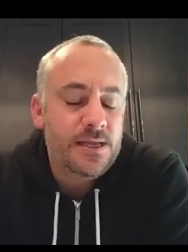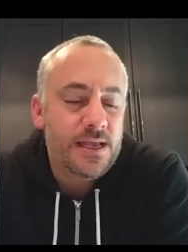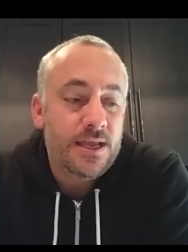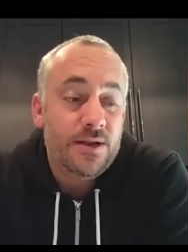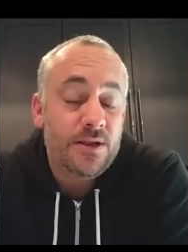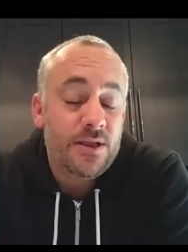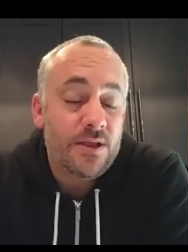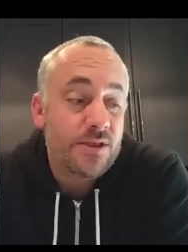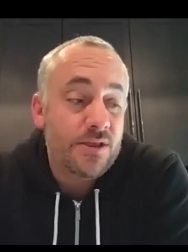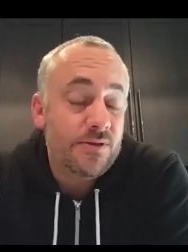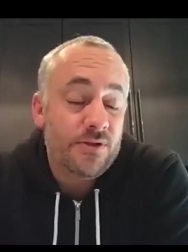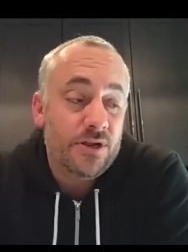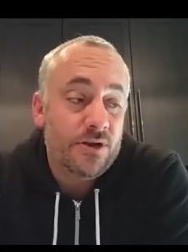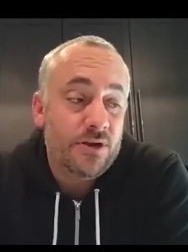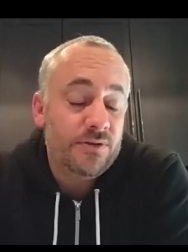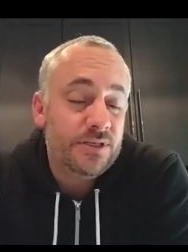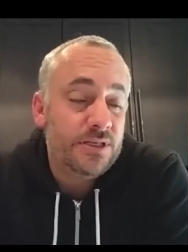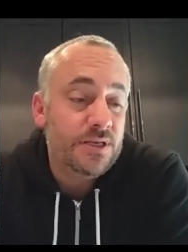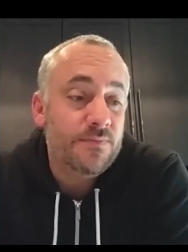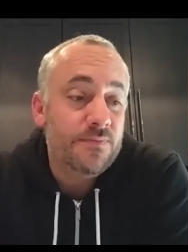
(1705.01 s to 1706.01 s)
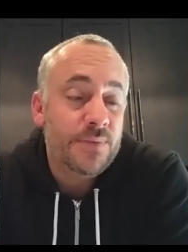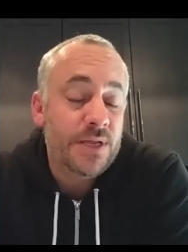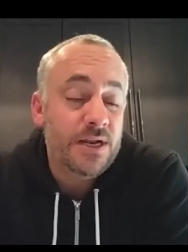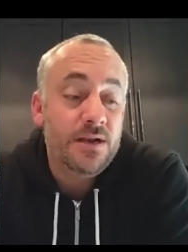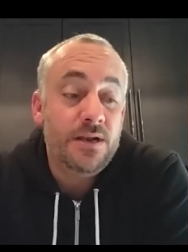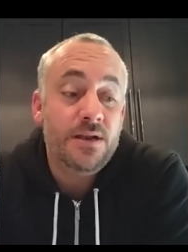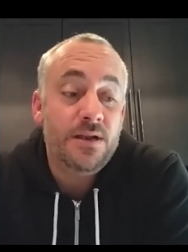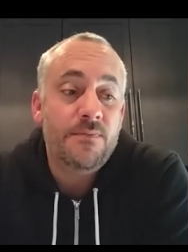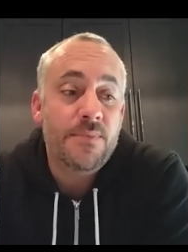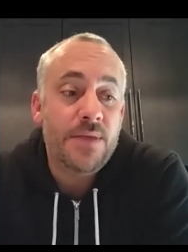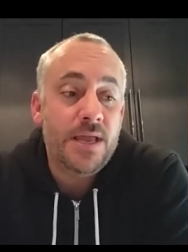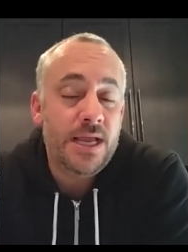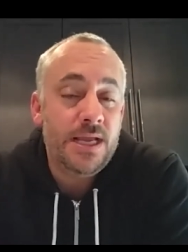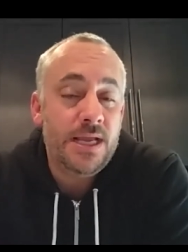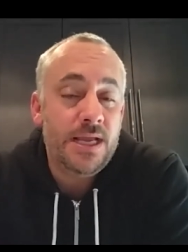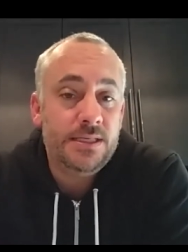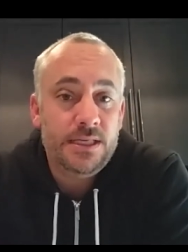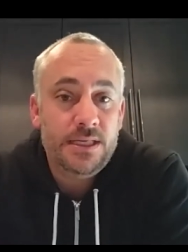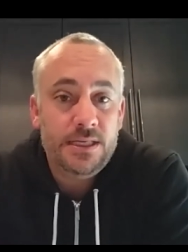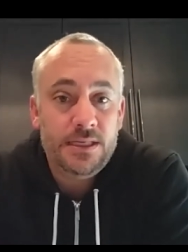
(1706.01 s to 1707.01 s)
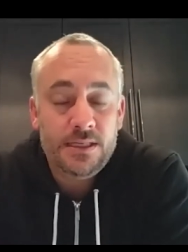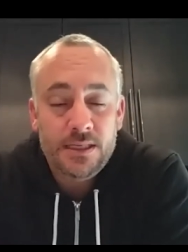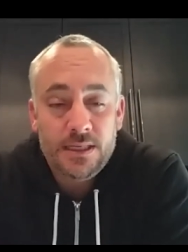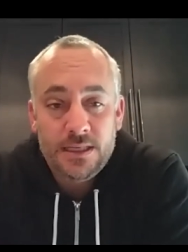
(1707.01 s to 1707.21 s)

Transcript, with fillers: And you know, it's been an amazing